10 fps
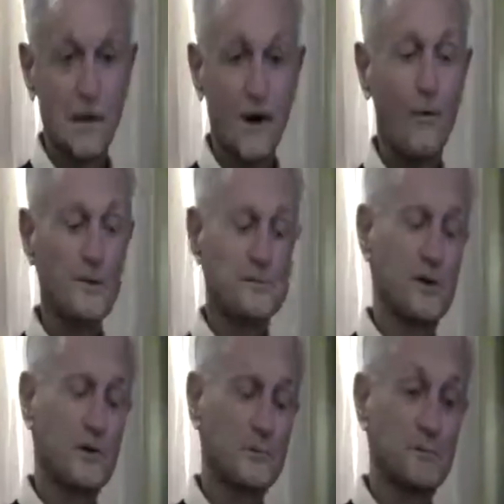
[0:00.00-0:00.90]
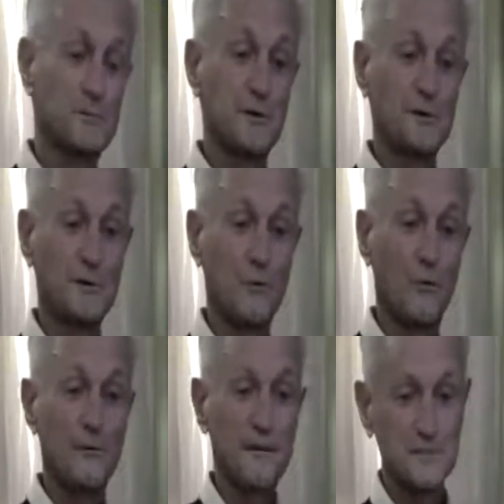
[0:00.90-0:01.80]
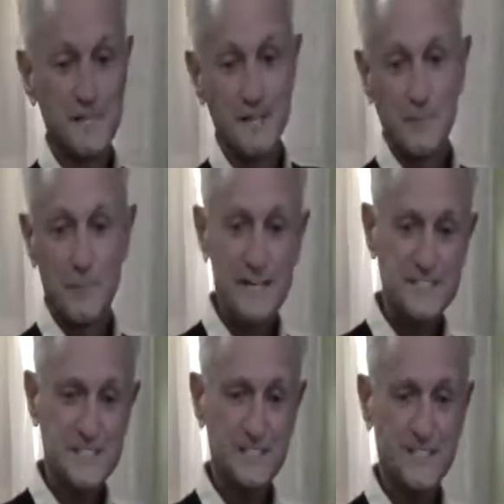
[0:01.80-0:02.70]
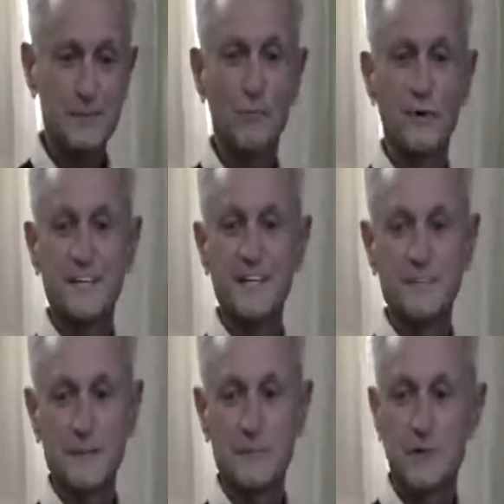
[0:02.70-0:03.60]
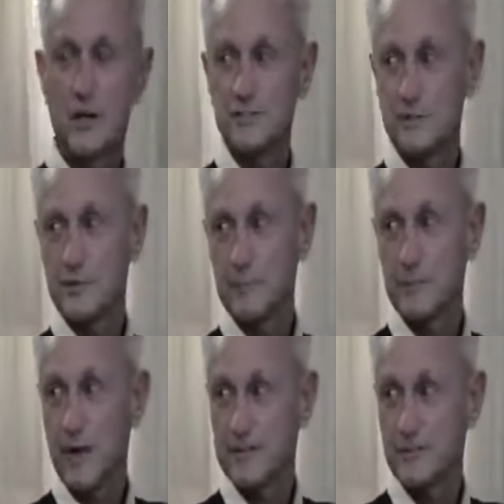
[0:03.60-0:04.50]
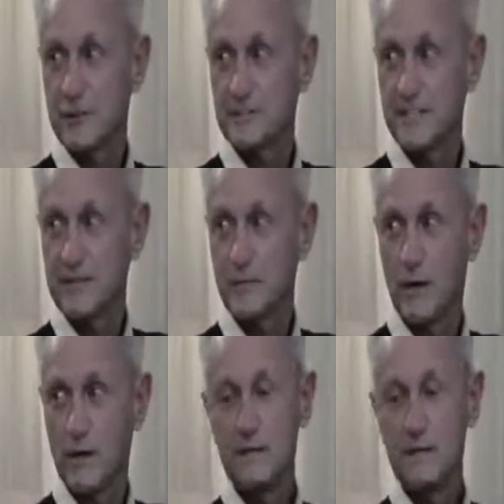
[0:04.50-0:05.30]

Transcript: Oh, in surgery was pretty cool because basically we're giving them drugs or hypnotic drugs anyway.